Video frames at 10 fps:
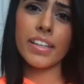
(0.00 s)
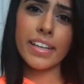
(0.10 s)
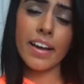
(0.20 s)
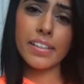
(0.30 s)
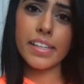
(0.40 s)
it
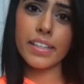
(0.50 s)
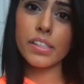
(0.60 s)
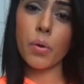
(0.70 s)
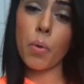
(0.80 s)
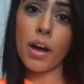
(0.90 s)
kind of
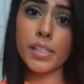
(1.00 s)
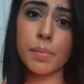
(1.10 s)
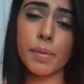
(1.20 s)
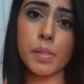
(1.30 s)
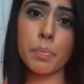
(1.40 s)
takes a while
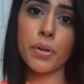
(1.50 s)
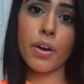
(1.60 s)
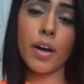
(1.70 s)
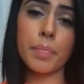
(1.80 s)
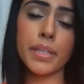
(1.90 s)
sometimes to put
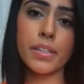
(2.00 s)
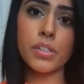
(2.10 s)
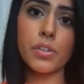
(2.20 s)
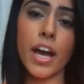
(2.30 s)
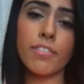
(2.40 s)
on
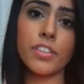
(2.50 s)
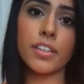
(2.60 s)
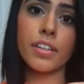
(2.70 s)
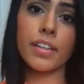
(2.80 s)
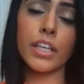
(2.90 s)
because you have
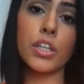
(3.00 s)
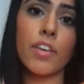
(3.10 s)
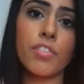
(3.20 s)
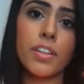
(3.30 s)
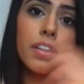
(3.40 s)

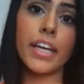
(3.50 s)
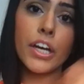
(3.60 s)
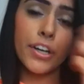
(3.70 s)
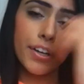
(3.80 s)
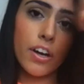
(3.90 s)
to
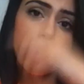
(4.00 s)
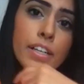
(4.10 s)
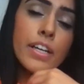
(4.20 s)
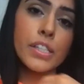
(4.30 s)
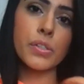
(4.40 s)
layer it
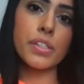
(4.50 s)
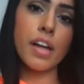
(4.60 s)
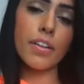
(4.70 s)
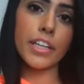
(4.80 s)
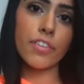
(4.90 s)
on. So it's
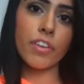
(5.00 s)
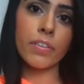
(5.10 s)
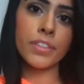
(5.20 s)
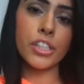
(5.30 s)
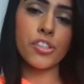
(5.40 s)
not like a
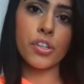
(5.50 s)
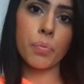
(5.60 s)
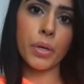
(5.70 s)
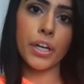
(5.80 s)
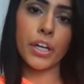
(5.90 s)

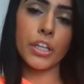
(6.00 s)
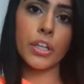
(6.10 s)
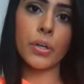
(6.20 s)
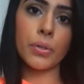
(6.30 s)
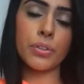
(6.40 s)
foundation where, you
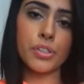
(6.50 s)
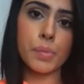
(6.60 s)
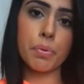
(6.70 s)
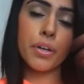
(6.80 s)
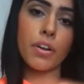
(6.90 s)
know, you
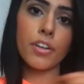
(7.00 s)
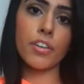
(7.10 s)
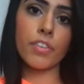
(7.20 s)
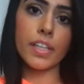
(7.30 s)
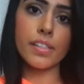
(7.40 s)
just put it on
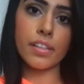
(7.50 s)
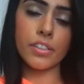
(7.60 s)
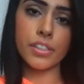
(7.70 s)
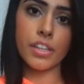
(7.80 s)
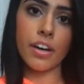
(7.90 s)
your face and
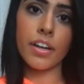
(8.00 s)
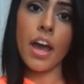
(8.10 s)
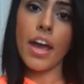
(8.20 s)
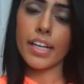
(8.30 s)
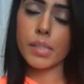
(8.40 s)
you're done.
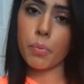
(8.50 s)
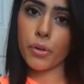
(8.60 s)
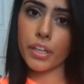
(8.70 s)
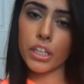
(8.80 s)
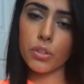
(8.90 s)
It's
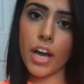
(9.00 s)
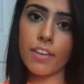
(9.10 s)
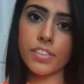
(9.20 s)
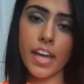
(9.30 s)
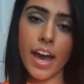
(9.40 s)
more like you
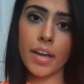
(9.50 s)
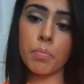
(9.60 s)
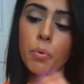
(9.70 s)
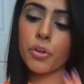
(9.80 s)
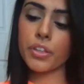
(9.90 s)
have to
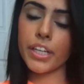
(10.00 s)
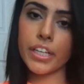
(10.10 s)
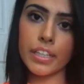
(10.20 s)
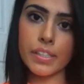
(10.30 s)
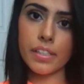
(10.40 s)
add more
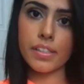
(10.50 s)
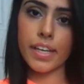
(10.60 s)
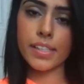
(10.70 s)
layers and it